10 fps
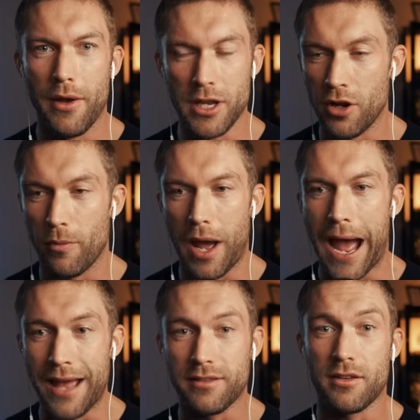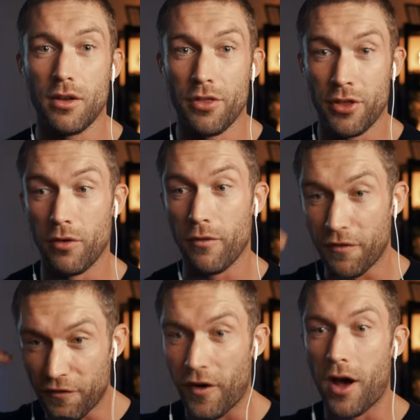you know, ask the
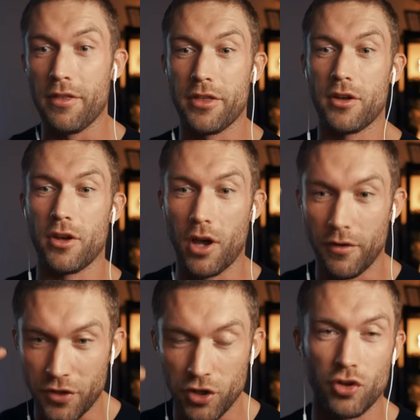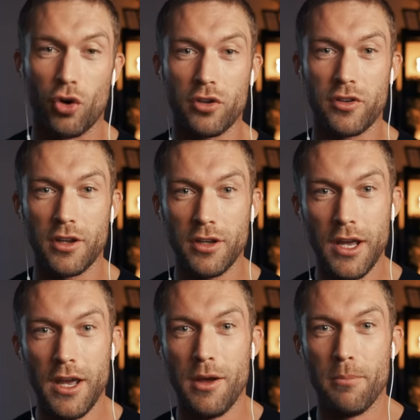father of the daughter
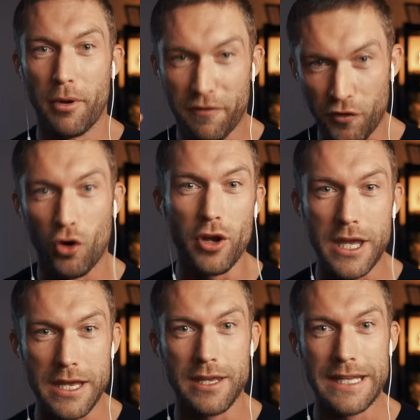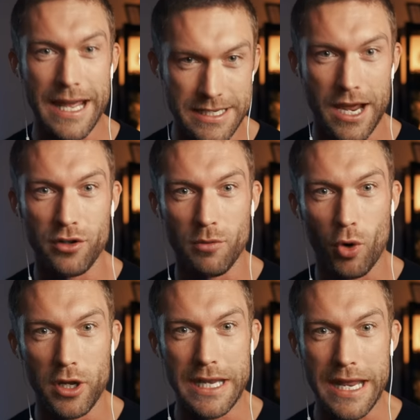before he can get down on
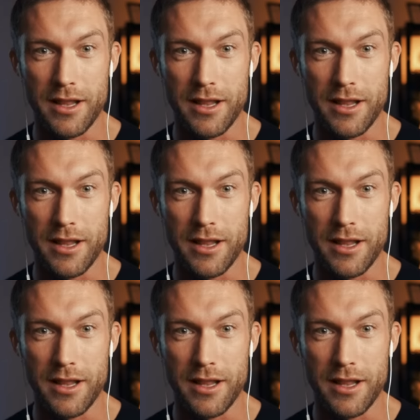one knee.